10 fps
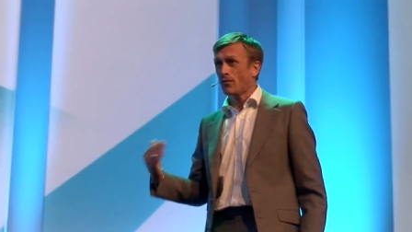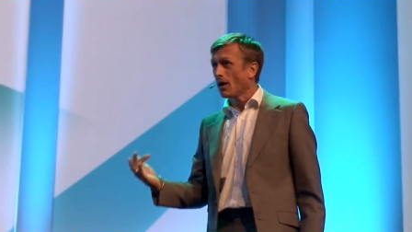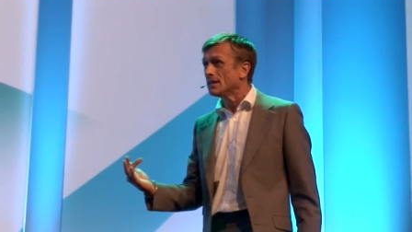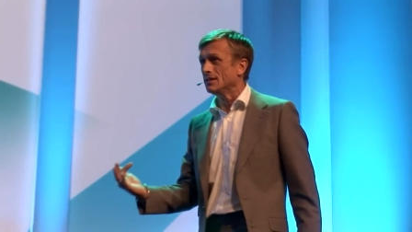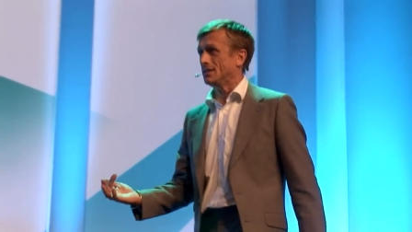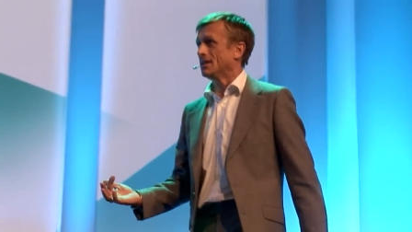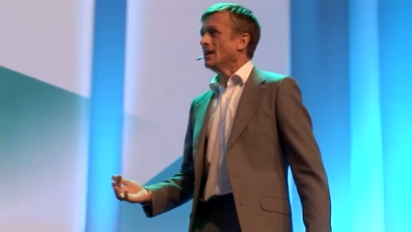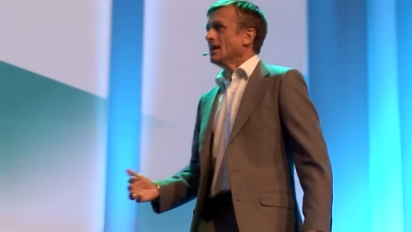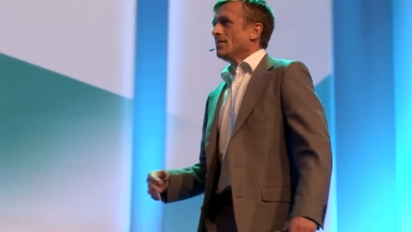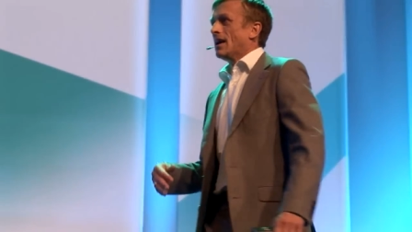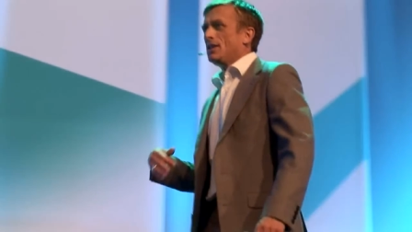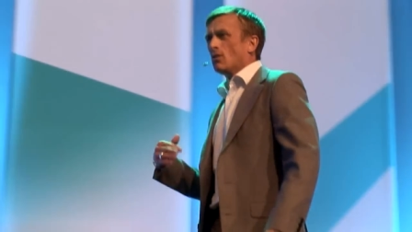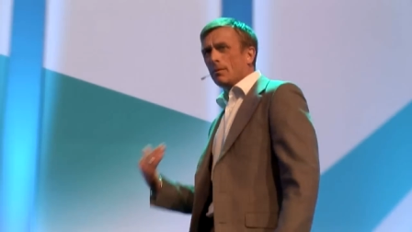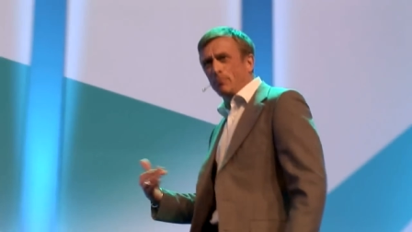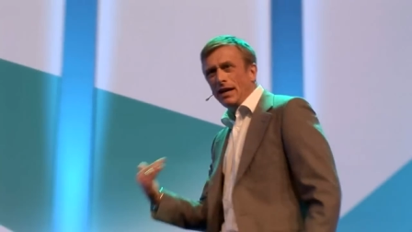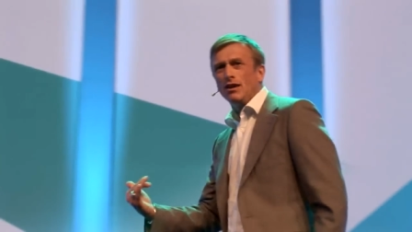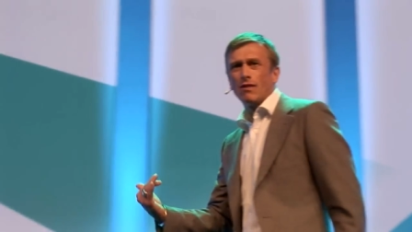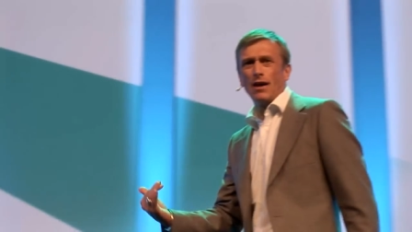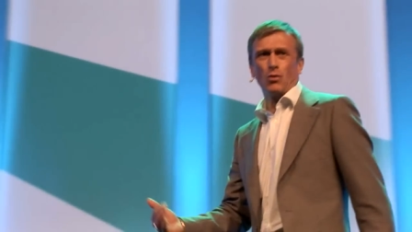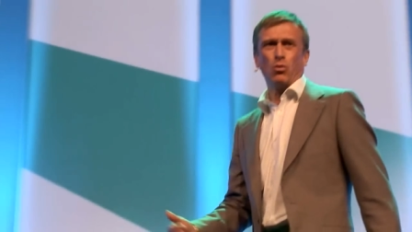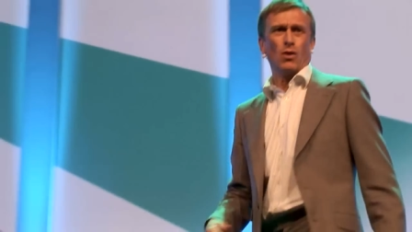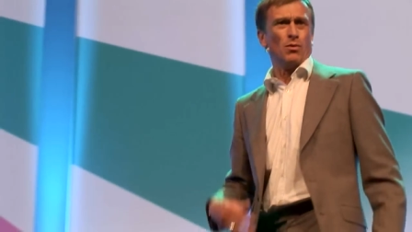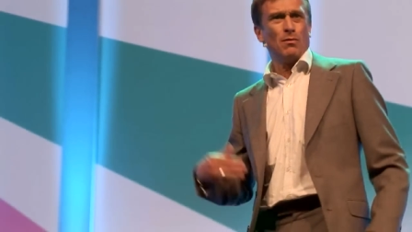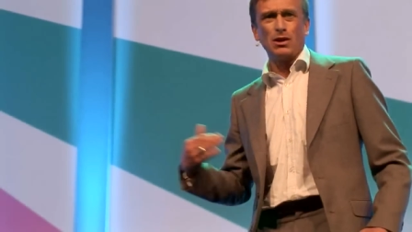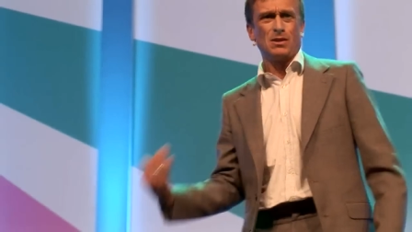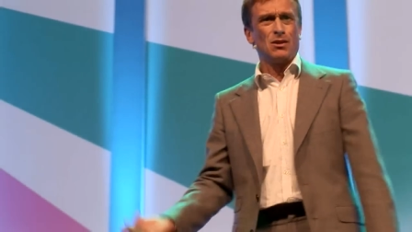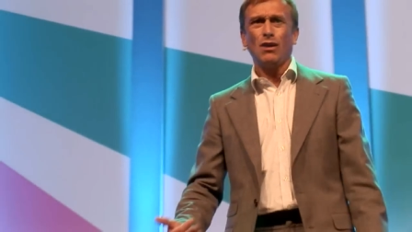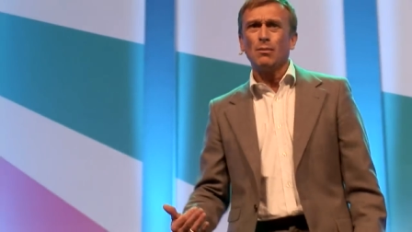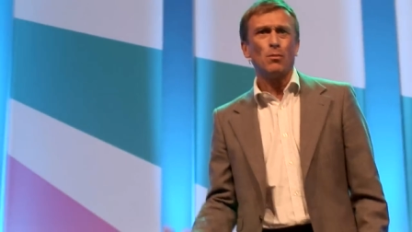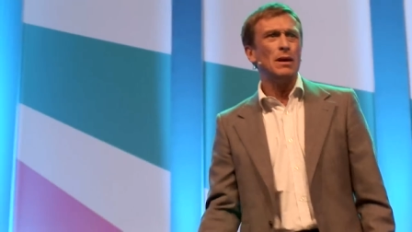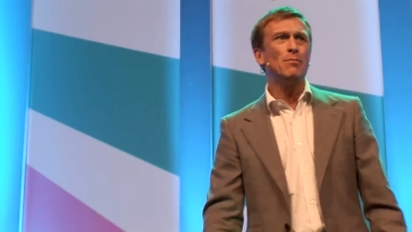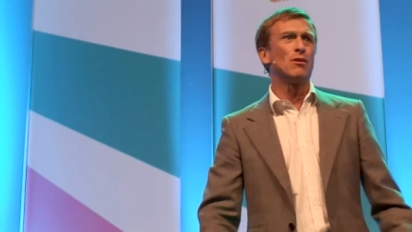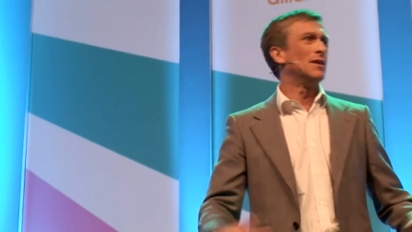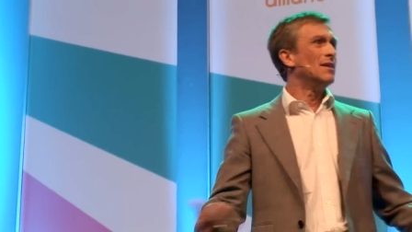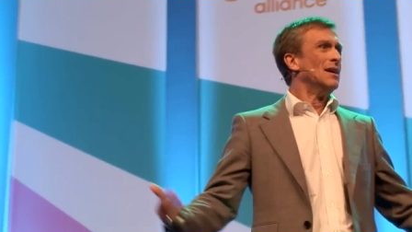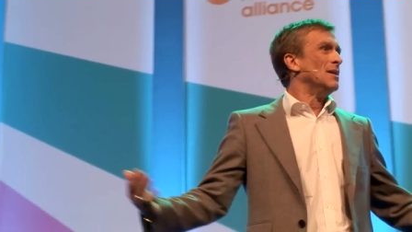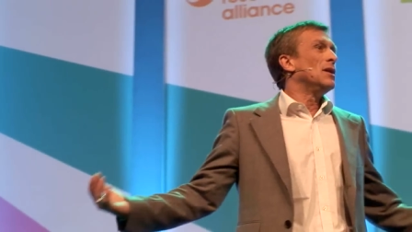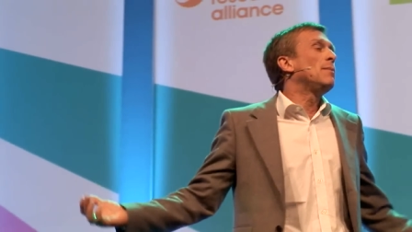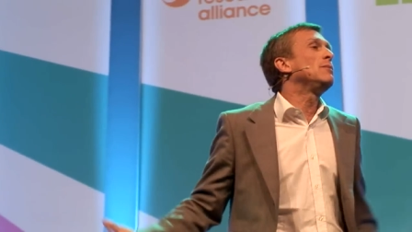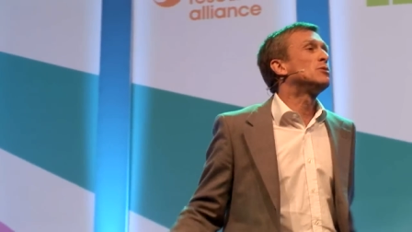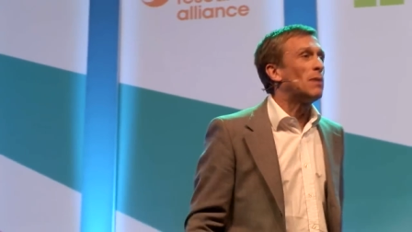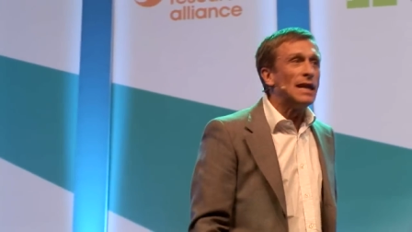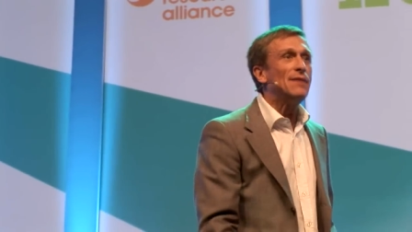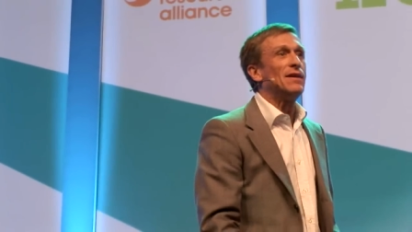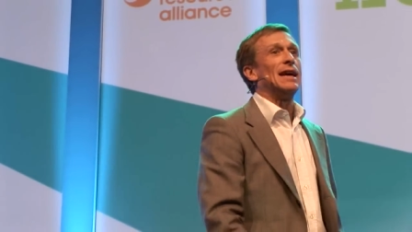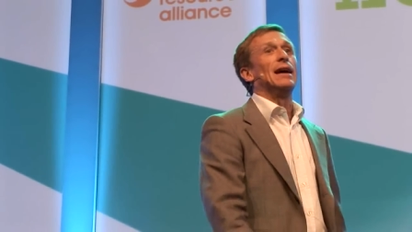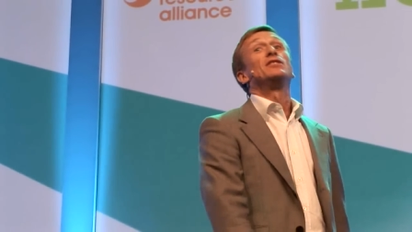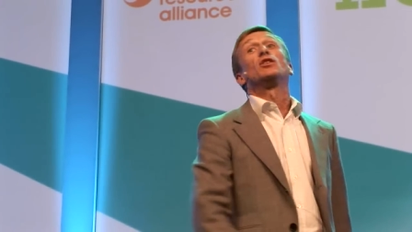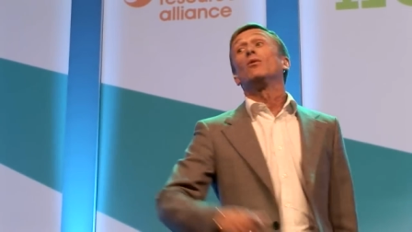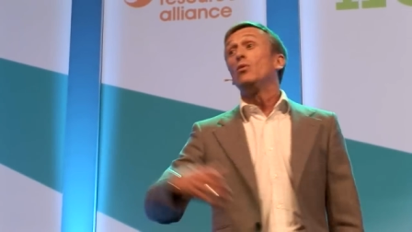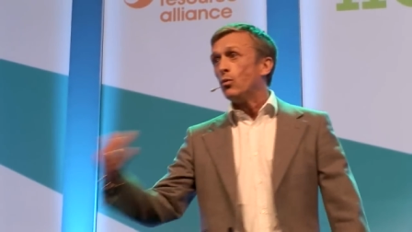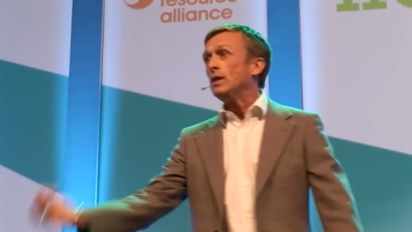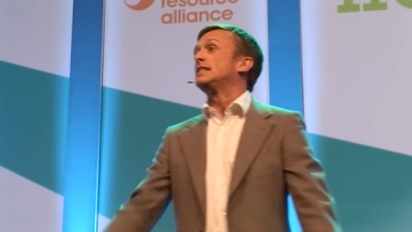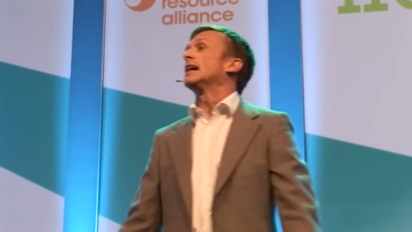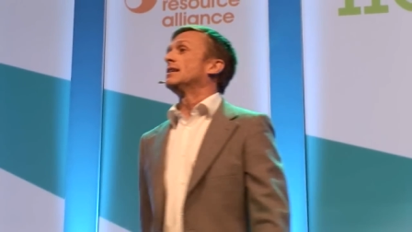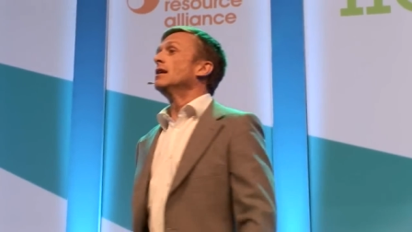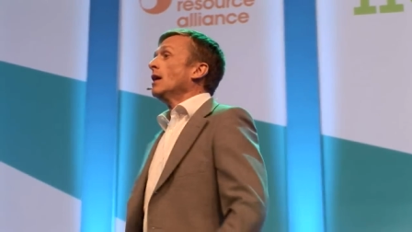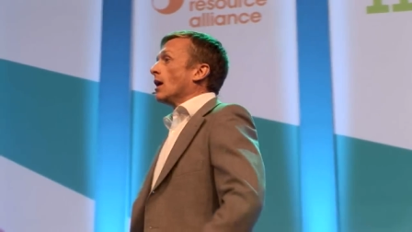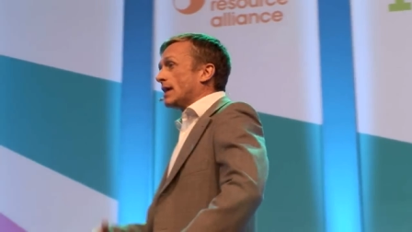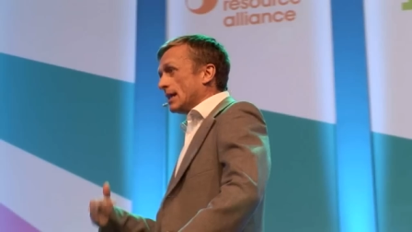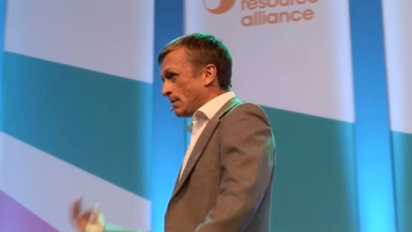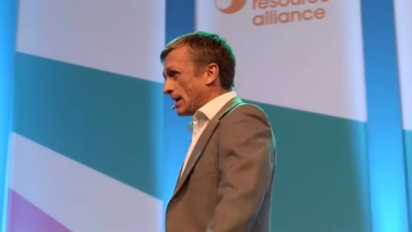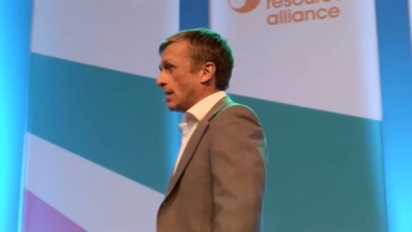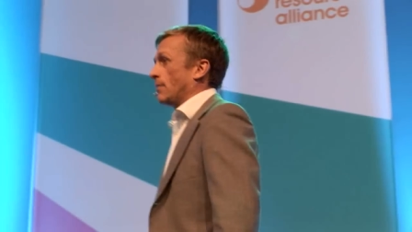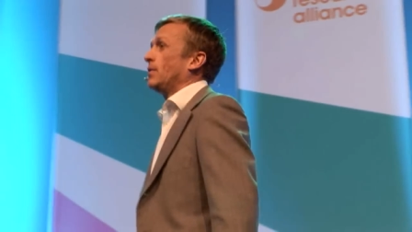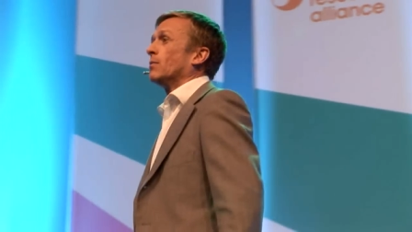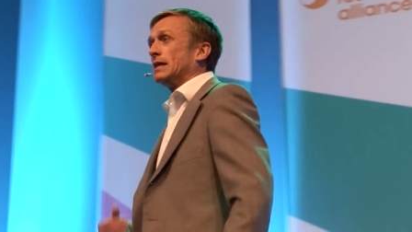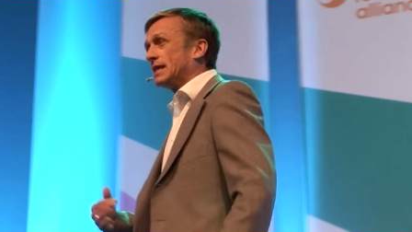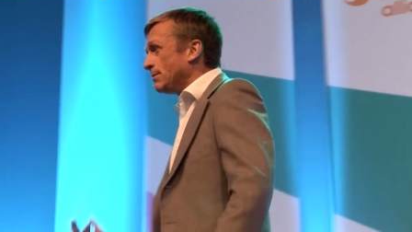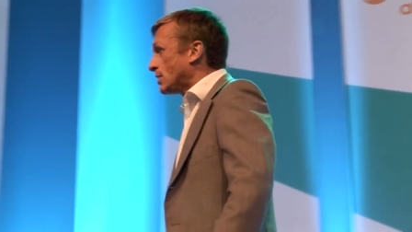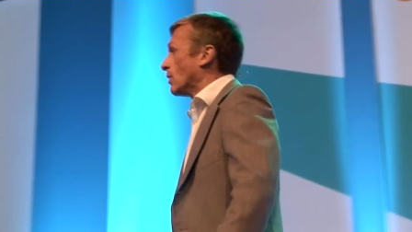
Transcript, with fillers: frightened that, you know, I'd been around the world with most incredible people and nobody was believing it. And so we said, okay, let's make another film. Let's keep